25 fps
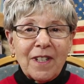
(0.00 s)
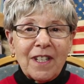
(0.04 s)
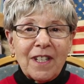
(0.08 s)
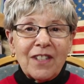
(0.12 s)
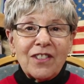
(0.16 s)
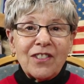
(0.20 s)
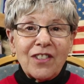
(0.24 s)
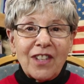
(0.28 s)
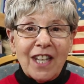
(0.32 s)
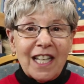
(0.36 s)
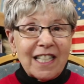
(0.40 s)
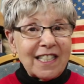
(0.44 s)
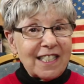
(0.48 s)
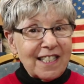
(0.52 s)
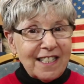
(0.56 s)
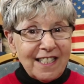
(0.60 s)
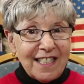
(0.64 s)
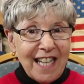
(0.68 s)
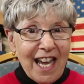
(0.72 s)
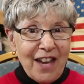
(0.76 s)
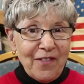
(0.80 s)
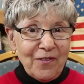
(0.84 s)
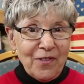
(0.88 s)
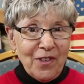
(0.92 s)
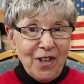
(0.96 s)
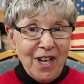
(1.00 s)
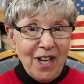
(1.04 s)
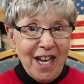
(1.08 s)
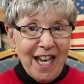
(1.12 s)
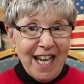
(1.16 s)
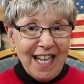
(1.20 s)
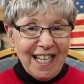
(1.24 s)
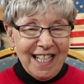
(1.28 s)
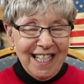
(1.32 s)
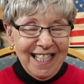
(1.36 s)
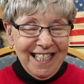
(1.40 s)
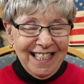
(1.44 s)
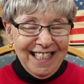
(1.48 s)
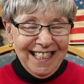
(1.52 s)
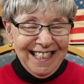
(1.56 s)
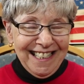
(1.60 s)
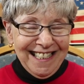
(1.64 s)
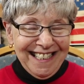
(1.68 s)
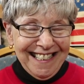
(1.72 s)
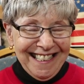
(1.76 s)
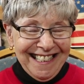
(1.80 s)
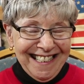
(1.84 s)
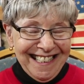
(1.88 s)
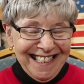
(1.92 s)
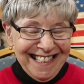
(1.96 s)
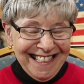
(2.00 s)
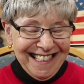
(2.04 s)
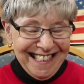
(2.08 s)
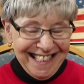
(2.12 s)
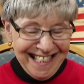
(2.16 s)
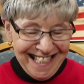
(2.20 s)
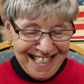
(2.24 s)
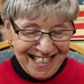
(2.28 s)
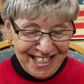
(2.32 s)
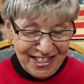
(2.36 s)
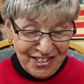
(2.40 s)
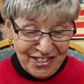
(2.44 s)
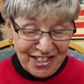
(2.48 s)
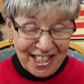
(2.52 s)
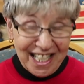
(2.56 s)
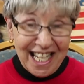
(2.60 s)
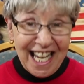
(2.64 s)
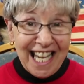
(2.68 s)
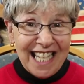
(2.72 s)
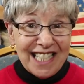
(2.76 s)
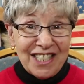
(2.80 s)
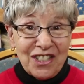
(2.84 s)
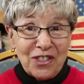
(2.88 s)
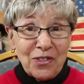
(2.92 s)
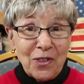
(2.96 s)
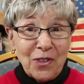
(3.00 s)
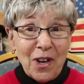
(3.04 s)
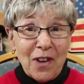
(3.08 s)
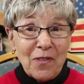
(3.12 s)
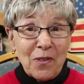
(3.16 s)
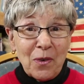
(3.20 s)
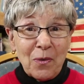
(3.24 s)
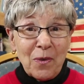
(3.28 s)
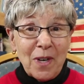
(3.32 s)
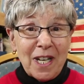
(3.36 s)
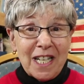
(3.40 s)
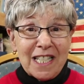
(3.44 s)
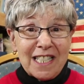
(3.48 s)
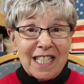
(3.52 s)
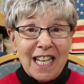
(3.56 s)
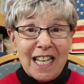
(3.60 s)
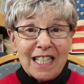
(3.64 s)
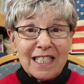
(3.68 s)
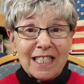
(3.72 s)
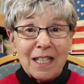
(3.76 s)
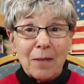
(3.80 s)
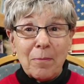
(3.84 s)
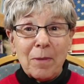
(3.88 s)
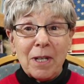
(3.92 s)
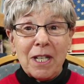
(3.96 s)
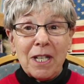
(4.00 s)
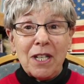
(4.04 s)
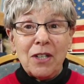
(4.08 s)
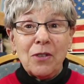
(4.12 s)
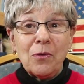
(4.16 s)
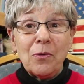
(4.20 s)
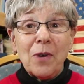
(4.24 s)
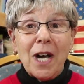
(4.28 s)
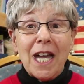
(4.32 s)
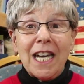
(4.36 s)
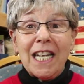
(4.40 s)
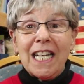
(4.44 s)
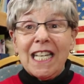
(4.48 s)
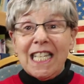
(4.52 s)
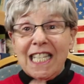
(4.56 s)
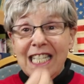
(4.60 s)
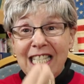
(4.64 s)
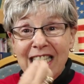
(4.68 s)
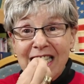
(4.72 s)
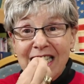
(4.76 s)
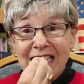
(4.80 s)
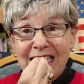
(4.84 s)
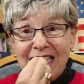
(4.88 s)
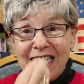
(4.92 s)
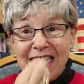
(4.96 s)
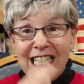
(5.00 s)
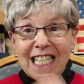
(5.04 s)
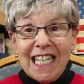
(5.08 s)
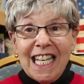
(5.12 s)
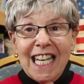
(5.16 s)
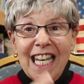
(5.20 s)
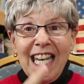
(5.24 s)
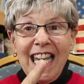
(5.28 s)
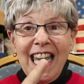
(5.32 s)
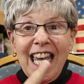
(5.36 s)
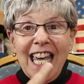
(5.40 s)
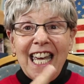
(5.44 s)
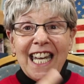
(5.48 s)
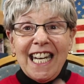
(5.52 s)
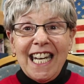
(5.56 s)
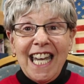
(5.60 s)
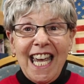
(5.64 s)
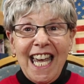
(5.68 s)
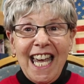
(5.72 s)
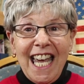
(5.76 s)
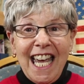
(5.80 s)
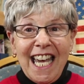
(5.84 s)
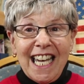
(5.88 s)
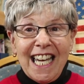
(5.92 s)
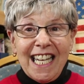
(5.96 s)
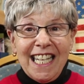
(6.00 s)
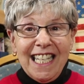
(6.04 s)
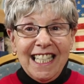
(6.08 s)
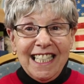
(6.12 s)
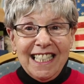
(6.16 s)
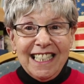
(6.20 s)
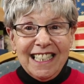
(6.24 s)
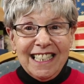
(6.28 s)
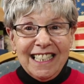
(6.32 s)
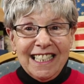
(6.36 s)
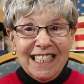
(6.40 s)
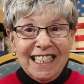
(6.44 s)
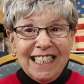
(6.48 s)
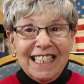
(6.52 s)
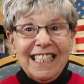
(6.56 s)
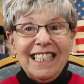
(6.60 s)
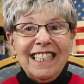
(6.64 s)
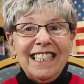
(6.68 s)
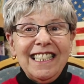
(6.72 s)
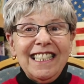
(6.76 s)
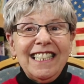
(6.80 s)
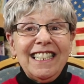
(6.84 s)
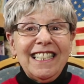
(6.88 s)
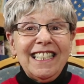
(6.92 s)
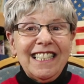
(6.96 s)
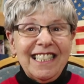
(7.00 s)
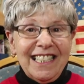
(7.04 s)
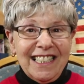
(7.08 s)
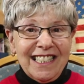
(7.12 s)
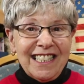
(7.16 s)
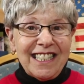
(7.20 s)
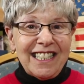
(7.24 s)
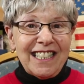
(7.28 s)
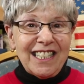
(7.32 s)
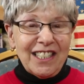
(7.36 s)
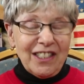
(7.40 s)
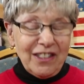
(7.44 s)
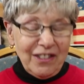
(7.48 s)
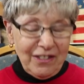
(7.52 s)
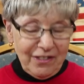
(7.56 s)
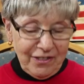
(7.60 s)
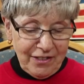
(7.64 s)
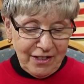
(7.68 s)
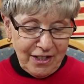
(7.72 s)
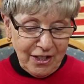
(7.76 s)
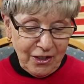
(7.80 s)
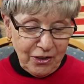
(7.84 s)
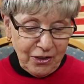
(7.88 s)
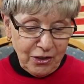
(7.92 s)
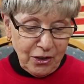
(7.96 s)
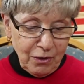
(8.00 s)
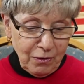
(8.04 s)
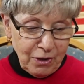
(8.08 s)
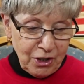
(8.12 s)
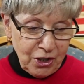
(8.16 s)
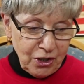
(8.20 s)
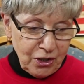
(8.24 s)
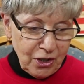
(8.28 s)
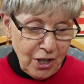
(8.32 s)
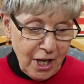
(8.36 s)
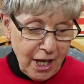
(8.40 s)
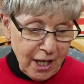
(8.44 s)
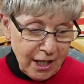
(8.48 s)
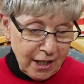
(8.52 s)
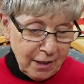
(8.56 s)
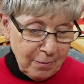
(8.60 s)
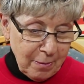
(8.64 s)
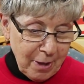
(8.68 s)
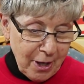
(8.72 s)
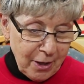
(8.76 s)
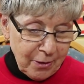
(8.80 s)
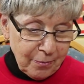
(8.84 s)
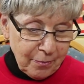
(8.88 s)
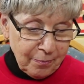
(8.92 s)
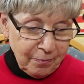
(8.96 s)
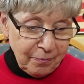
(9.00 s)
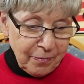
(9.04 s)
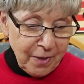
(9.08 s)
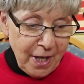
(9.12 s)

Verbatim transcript: So that's the sign for egg. So in case you ever want to tell somebody you want to eat an egg, they'll they'll know what you're talking about.